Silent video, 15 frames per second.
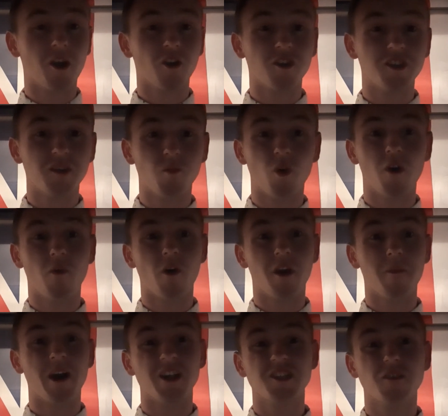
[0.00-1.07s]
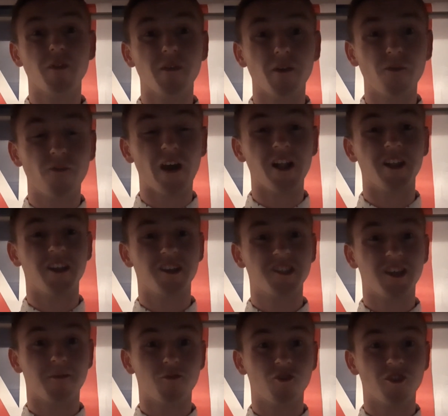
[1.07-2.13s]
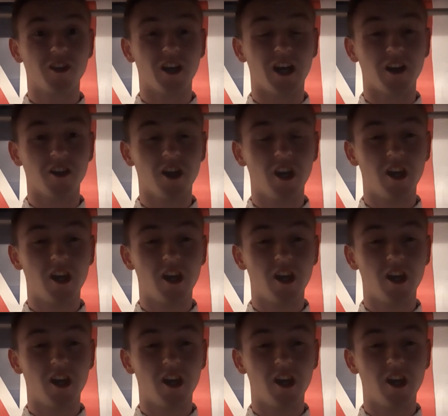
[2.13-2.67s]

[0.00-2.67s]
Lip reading: because he weren't wearing a mask with a valid exception card.